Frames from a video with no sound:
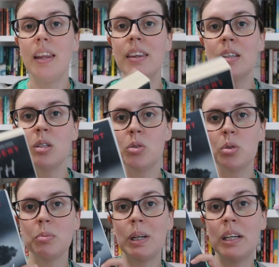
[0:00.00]
This is
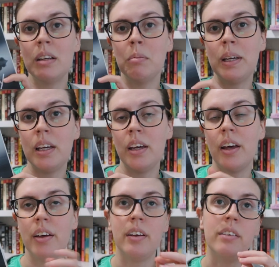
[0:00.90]
reminding me
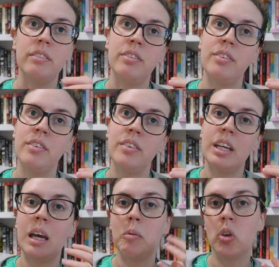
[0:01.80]
of
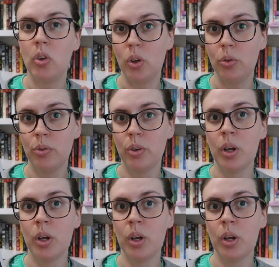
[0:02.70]
the game Clue,